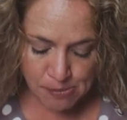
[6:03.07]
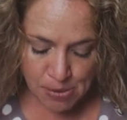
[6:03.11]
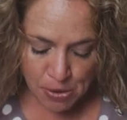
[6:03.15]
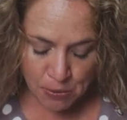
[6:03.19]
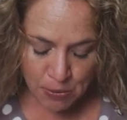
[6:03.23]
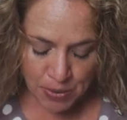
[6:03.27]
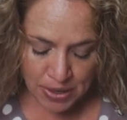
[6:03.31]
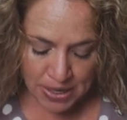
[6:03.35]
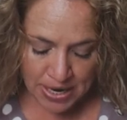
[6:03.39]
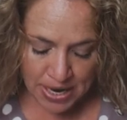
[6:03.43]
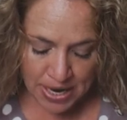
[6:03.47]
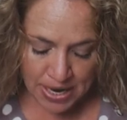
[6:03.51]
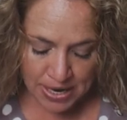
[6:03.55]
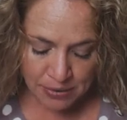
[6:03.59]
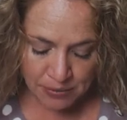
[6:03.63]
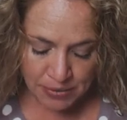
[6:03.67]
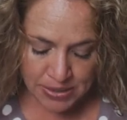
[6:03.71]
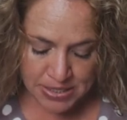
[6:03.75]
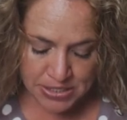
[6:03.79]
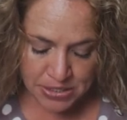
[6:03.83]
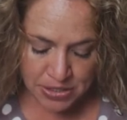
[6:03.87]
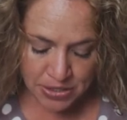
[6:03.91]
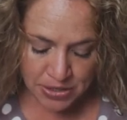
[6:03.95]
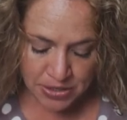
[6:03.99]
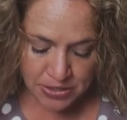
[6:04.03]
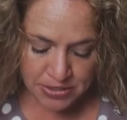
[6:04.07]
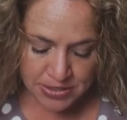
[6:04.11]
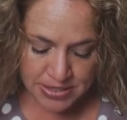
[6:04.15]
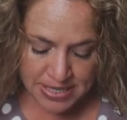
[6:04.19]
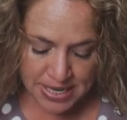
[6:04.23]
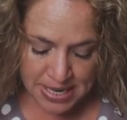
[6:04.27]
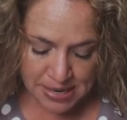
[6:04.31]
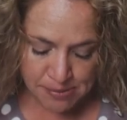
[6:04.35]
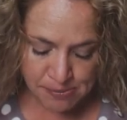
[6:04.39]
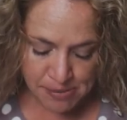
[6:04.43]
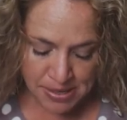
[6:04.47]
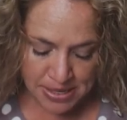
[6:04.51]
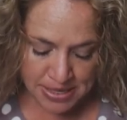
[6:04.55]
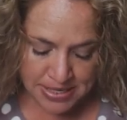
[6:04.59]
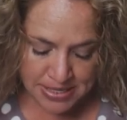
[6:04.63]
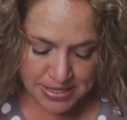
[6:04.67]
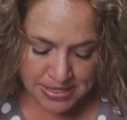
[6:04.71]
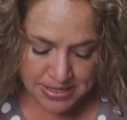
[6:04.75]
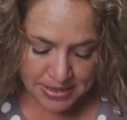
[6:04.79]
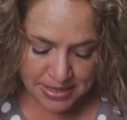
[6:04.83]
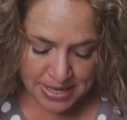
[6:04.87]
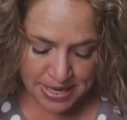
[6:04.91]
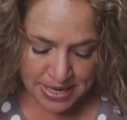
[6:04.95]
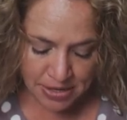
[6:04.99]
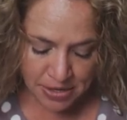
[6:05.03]
But when I returned 10
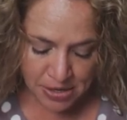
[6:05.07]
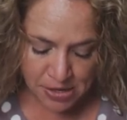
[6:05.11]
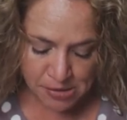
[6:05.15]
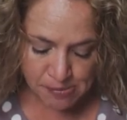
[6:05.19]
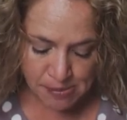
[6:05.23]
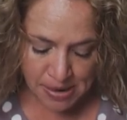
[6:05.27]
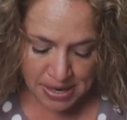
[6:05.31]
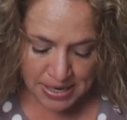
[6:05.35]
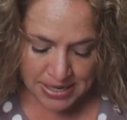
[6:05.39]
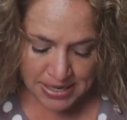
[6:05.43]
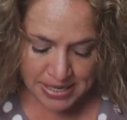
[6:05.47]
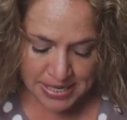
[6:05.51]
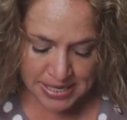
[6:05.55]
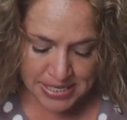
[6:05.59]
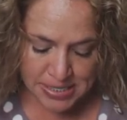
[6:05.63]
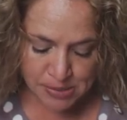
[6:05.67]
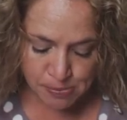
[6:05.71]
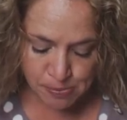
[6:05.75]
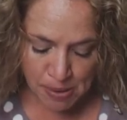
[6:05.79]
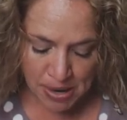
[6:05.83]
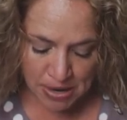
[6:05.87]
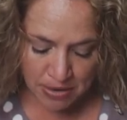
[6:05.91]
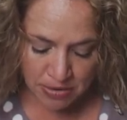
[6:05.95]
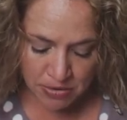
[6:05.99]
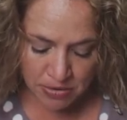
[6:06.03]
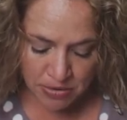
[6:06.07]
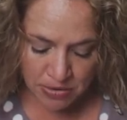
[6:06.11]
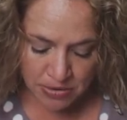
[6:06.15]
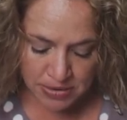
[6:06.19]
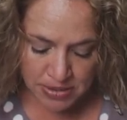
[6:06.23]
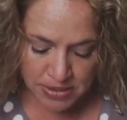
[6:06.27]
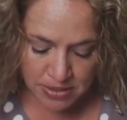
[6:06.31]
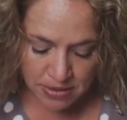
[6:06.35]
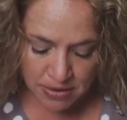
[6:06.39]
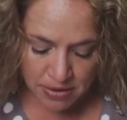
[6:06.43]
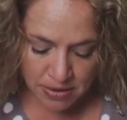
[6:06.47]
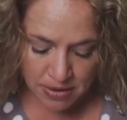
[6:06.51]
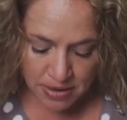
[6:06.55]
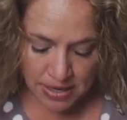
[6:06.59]
minutes later, my knees buckled.